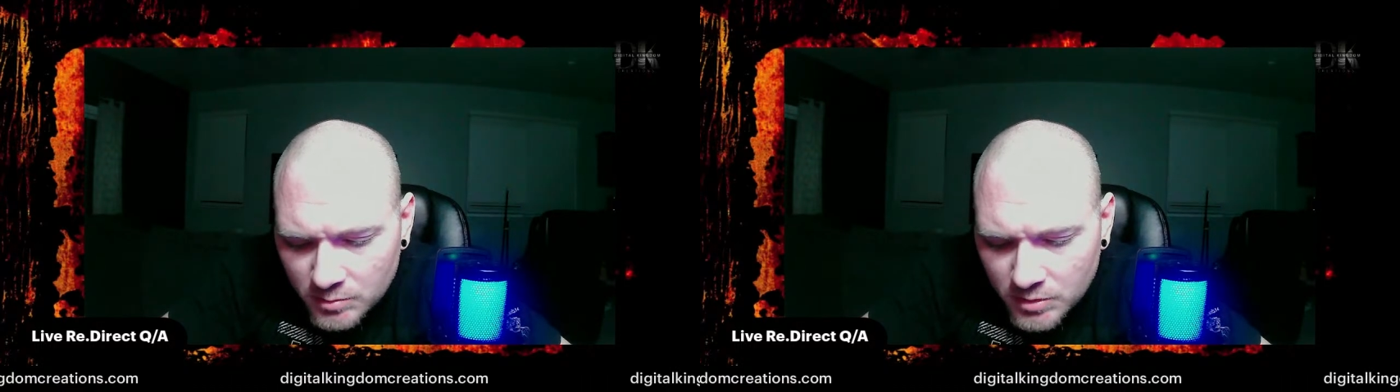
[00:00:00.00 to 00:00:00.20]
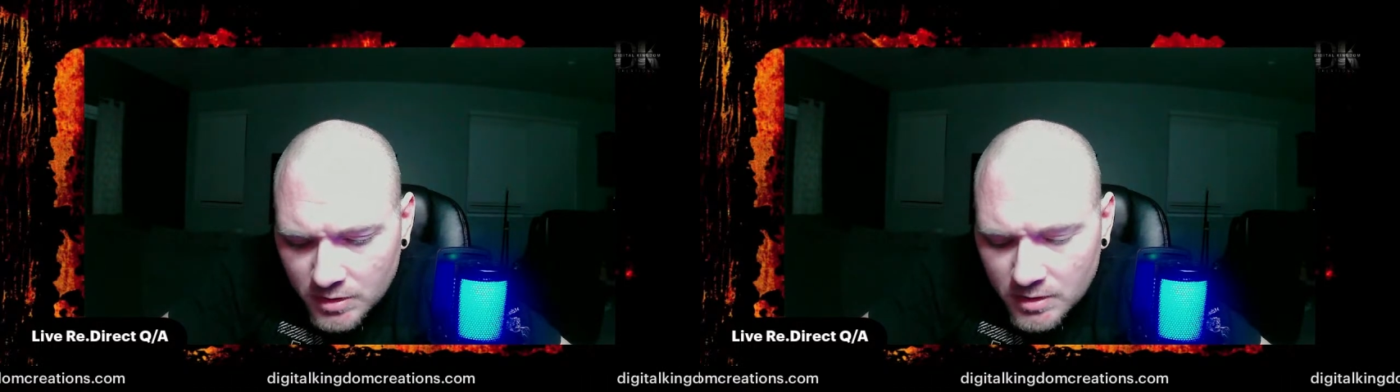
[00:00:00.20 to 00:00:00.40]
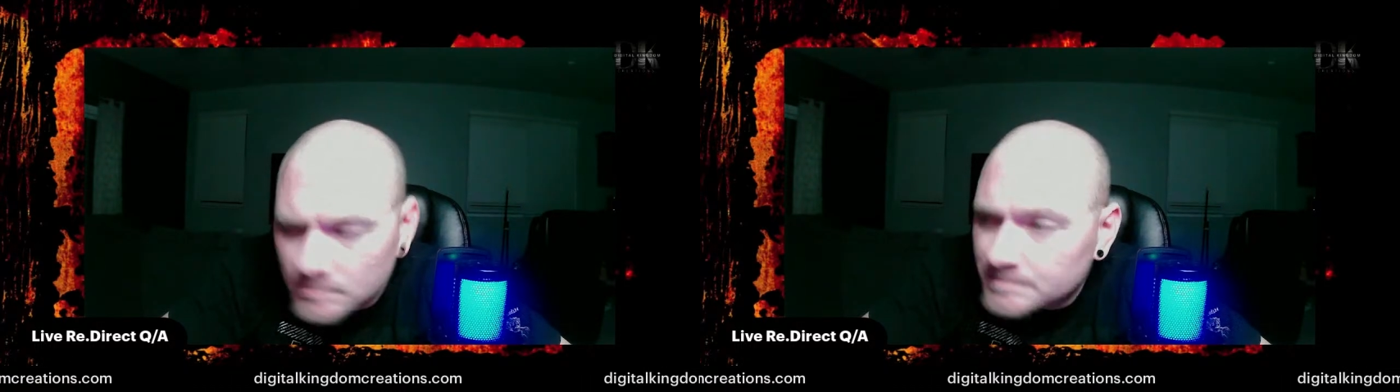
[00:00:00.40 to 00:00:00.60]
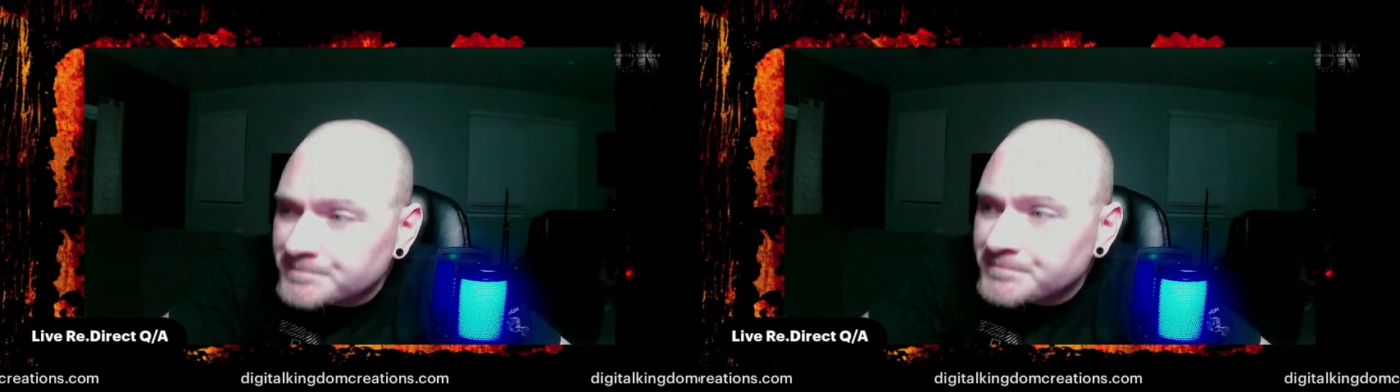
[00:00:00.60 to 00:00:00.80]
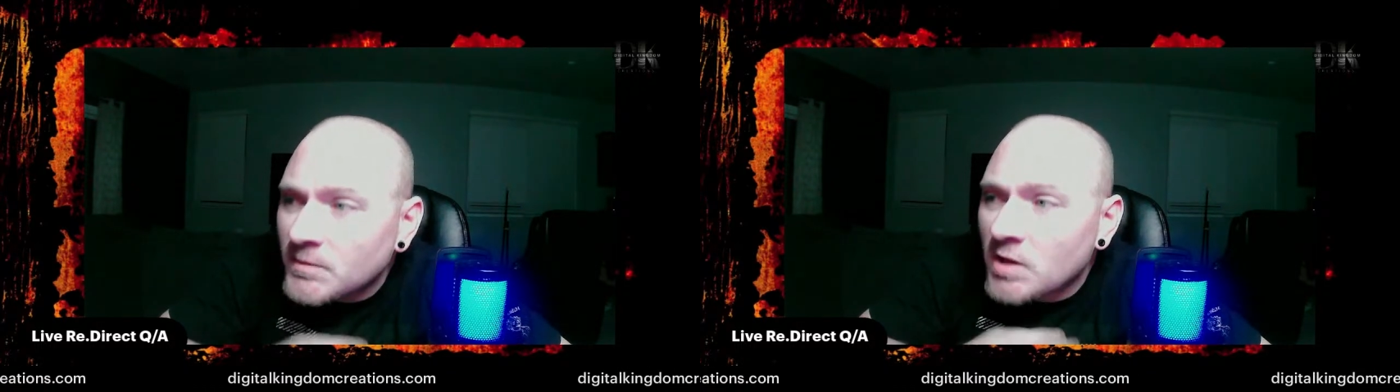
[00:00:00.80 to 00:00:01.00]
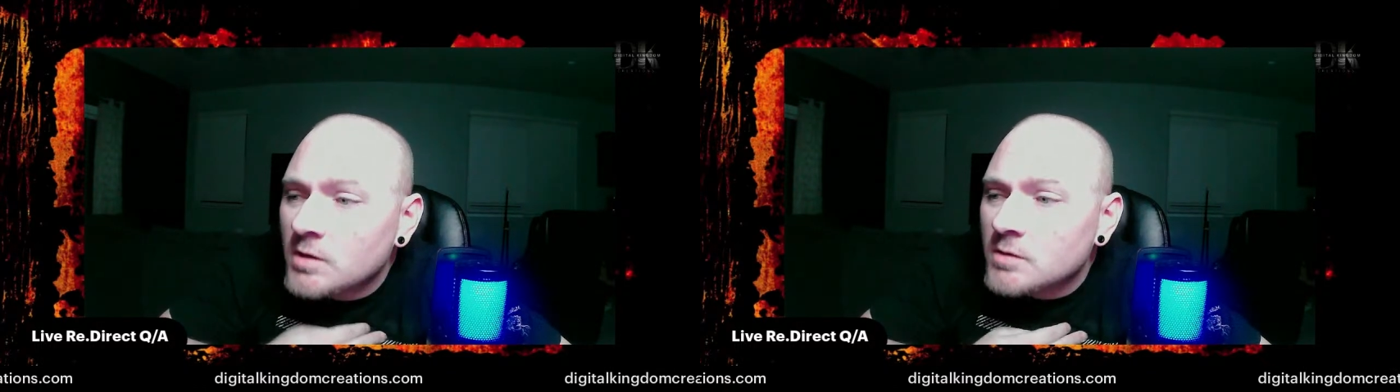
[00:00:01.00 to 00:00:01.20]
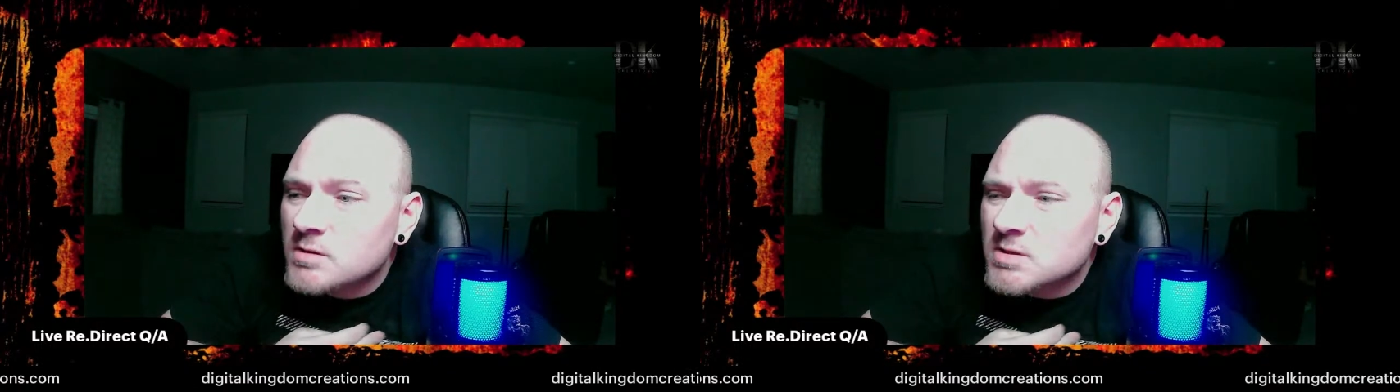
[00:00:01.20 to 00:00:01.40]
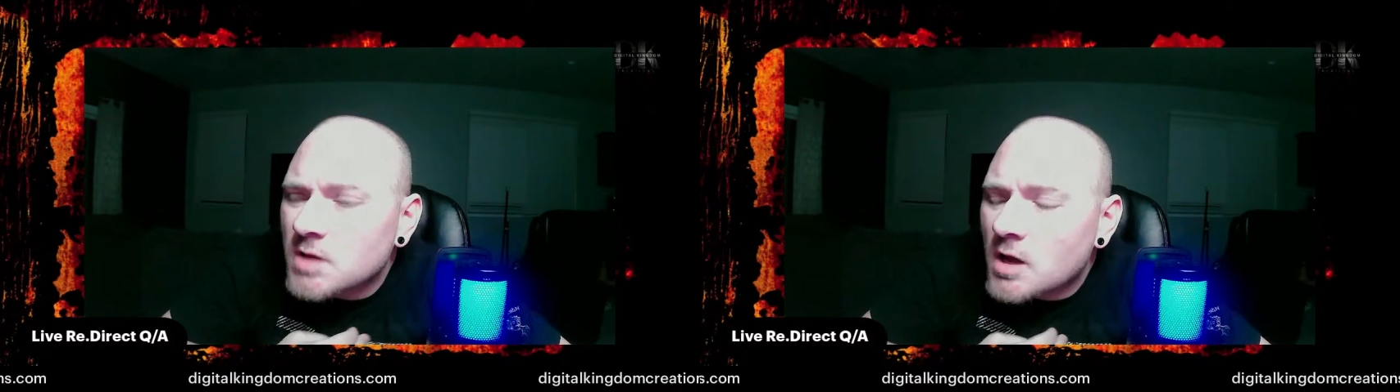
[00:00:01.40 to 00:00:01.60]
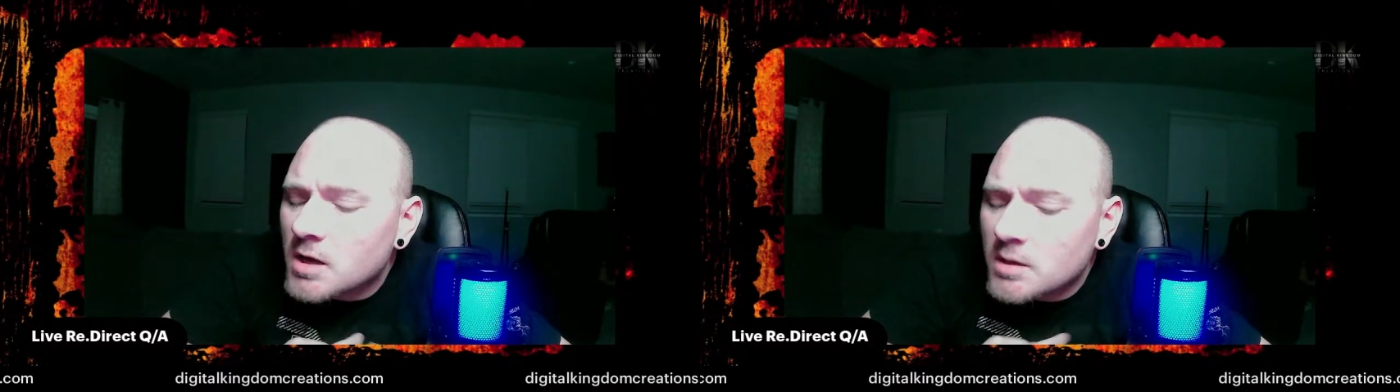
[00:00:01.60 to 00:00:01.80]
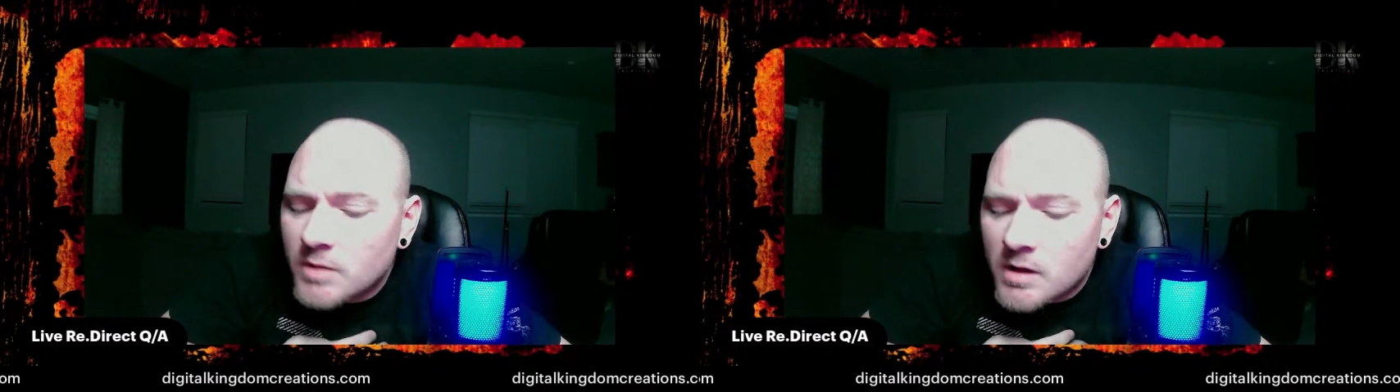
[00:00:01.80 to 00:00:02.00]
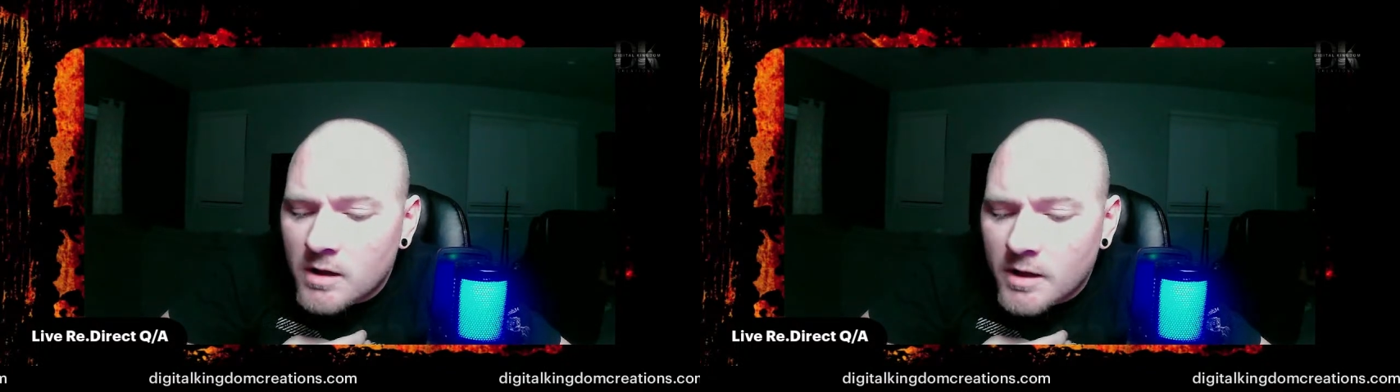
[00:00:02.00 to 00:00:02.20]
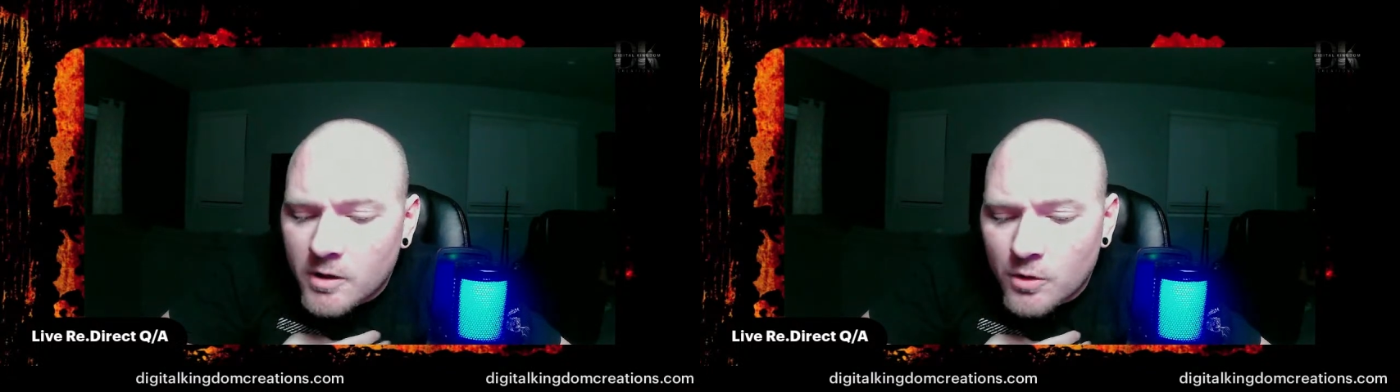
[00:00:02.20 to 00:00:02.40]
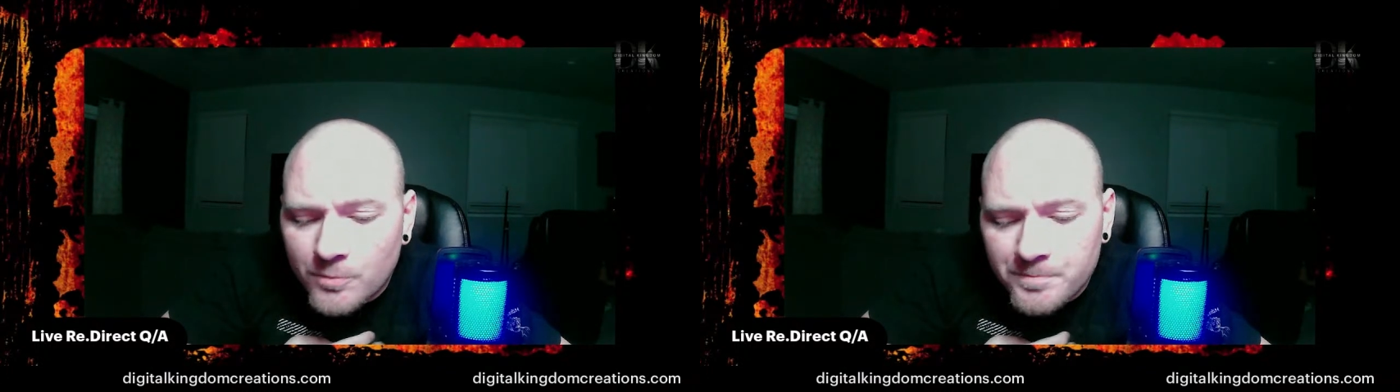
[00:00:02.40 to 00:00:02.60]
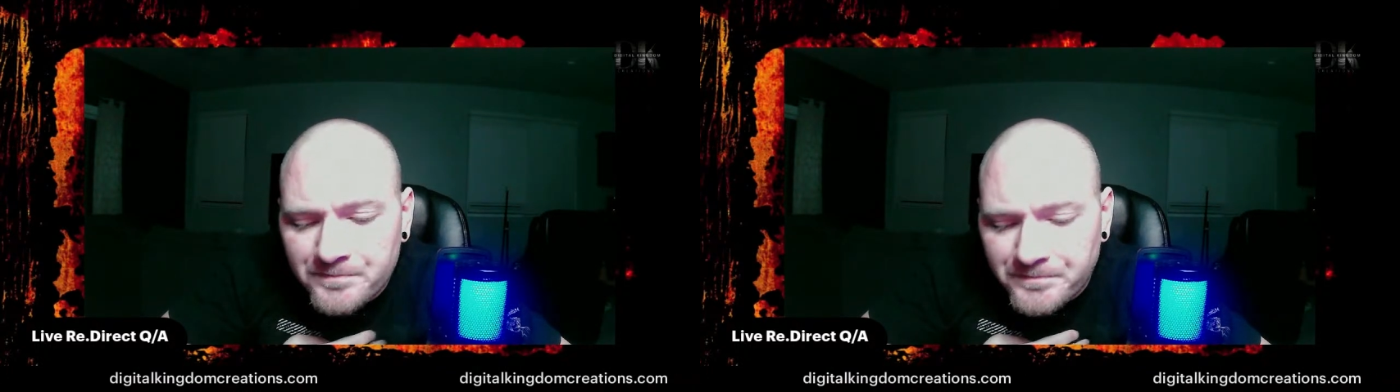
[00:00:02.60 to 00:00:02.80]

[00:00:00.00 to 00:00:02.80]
But we're just talking about how